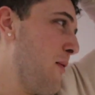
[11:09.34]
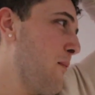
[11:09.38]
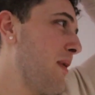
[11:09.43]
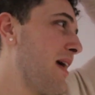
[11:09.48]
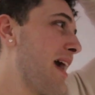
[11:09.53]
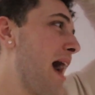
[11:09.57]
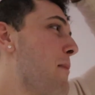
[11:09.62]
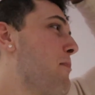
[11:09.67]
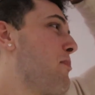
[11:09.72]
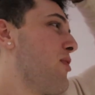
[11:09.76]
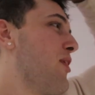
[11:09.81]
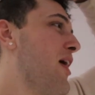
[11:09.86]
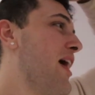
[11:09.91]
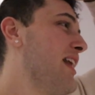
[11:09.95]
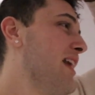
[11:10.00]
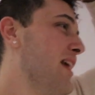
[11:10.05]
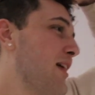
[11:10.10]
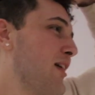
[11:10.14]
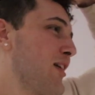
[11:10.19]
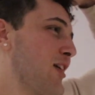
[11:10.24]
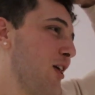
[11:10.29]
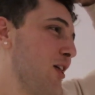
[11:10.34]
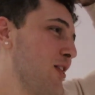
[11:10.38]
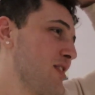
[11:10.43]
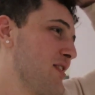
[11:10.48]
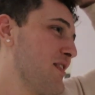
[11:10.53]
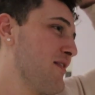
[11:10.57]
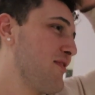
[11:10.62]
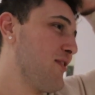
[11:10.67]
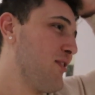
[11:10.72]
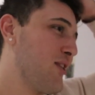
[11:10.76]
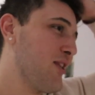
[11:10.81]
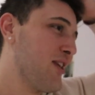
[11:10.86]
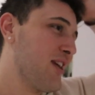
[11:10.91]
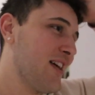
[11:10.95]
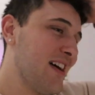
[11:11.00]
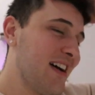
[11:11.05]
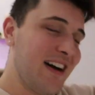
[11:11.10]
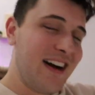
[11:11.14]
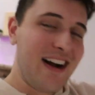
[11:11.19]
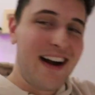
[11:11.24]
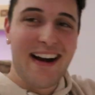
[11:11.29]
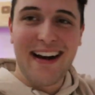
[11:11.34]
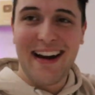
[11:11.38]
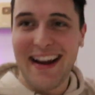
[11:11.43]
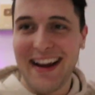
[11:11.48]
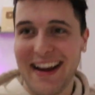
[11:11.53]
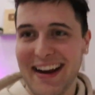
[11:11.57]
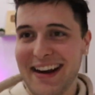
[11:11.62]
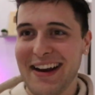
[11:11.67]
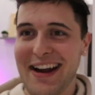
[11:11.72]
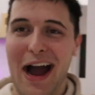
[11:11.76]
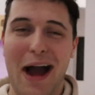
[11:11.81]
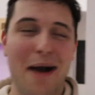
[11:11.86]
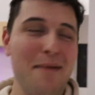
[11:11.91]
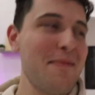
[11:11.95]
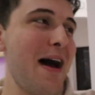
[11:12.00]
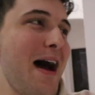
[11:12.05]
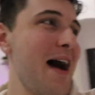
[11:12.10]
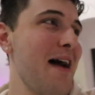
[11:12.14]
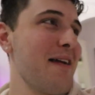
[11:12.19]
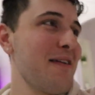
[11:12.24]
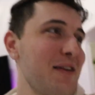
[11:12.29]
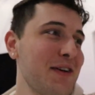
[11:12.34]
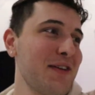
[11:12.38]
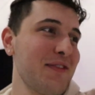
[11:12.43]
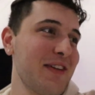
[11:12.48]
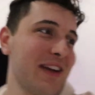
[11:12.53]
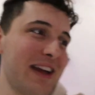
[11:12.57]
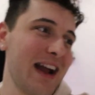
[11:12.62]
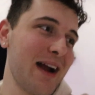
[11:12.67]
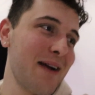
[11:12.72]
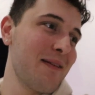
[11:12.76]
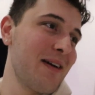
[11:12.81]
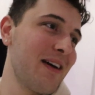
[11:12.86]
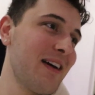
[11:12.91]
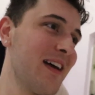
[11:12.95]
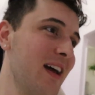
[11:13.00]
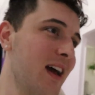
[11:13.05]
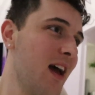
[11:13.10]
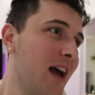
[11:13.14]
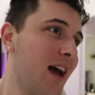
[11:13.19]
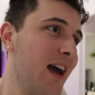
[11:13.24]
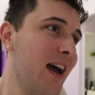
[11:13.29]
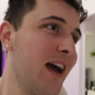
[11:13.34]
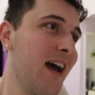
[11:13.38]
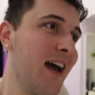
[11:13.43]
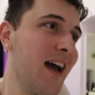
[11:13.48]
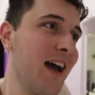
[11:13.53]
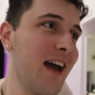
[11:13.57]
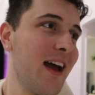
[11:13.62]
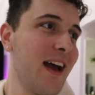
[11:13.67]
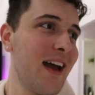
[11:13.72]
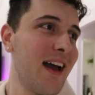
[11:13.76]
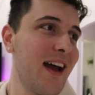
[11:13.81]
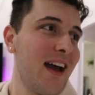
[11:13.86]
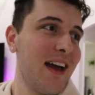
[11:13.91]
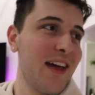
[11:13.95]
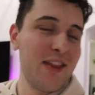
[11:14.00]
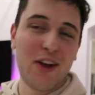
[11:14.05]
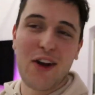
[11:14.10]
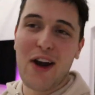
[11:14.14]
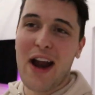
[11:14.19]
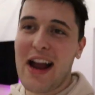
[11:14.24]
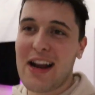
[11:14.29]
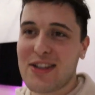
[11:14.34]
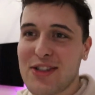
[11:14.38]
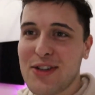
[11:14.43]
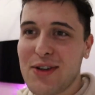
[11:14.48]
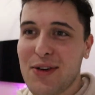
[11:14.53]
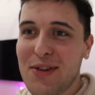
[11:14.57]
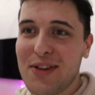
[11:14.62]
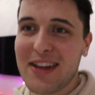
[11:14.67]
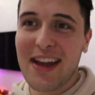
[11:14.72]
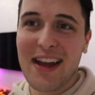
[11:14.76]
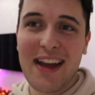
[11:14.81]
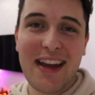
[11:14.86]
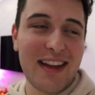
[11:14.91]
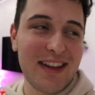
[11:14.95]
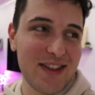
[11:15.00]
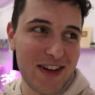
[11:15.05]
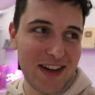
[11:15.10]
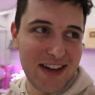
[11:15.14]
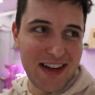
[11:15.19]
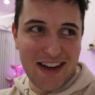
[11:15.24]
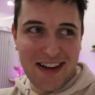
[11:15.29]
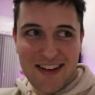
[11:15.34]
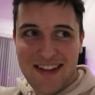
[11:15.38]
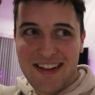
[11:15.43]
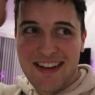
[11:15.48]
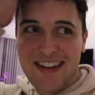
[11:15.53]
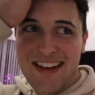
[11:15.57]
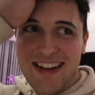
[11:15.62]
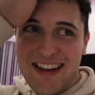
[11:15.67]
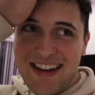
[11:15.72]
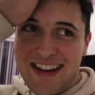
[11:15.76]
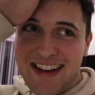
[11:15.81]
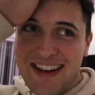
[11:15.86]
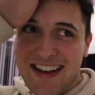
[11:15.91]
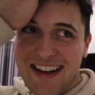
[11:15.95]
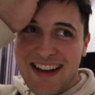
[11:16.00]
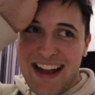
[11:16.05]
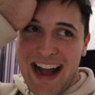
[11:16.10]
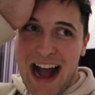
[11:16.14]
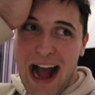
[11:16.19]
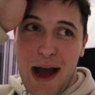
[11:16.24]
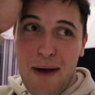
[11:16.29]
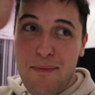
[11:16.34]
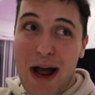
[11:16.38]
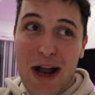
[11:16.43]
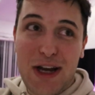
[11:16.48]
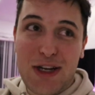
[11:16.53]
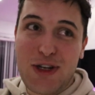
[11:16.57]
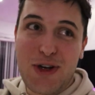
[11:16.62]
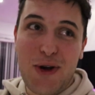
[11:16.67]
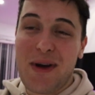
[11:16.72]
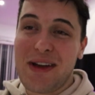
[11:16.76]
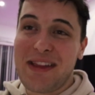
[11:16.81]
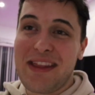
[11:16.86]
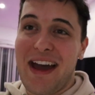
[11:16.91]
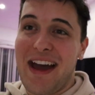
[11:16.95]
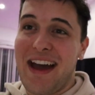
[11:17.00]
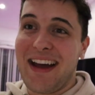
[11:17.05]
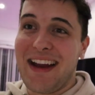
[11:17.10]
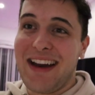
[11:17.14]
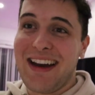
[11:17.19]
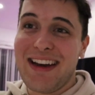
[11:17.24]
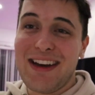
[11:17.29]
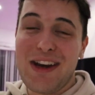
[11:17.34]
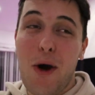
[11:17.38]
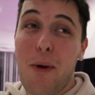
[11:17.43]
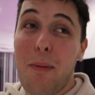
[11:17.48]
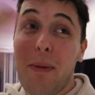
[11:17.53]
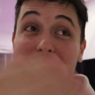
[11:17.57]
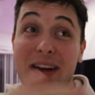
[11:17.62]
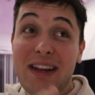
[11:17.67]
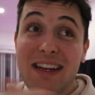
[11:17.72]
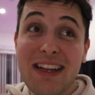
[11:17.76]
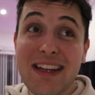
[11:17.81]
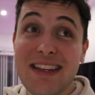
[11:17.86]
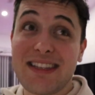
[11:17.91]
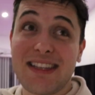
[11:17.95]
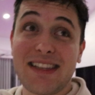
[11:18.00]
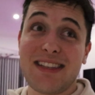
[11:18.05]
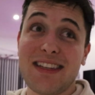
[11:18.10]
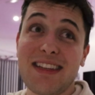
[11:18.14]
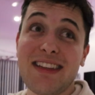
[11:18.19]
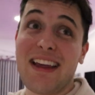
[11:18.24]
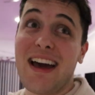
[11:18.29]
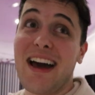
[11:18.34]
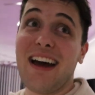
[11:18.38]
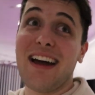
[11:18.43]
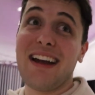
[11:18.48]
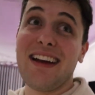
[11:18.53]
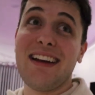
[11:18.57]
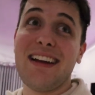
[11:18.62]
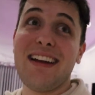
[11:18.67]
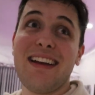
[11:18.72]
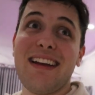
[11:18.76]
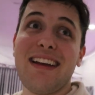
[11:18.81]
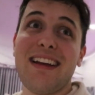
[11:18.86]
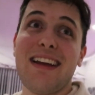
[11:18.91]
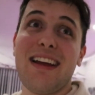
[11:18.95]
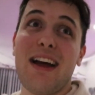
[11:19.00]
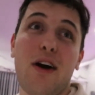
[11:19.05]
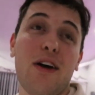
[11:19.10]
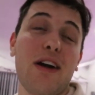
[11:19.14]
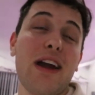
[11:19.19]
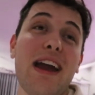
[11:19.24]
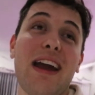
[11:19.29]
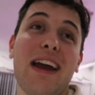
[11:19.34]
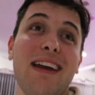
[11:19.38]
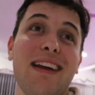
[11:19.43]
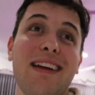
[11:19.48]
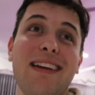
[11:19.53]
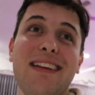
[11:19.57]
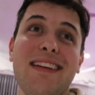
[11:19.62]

We got plenty of girls in Florida, all right? I'm not, I don't even care about. Excuse me. They're actually holding hands right now. I'm not showing that. Nobody needs to see that. Okay.